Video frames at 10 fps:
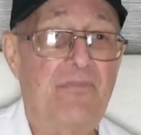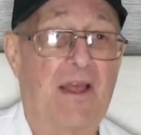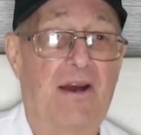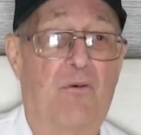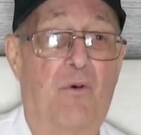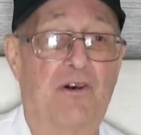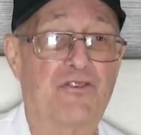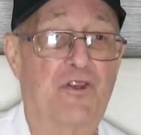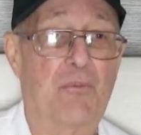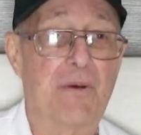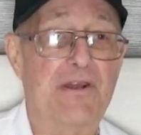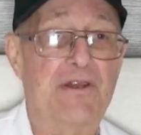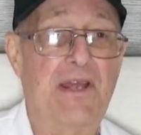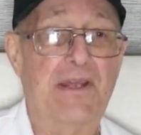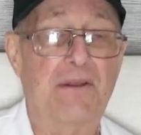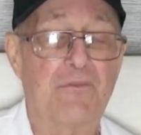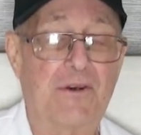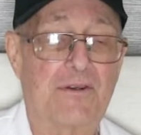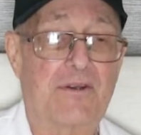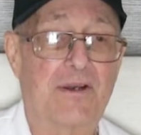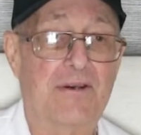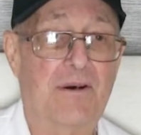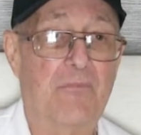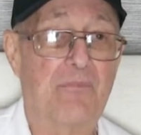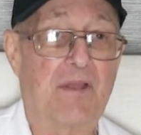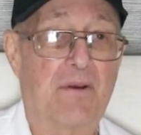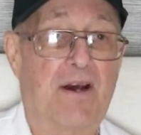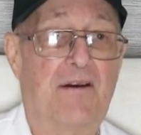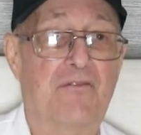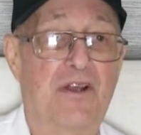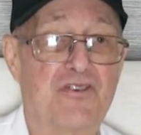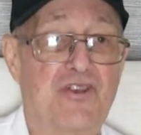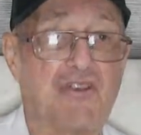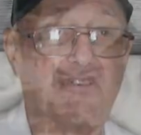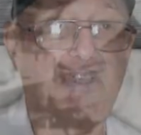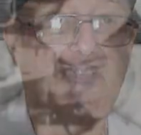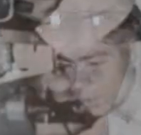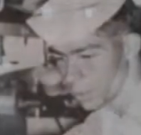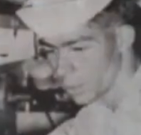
while still maintaining what of necessity had to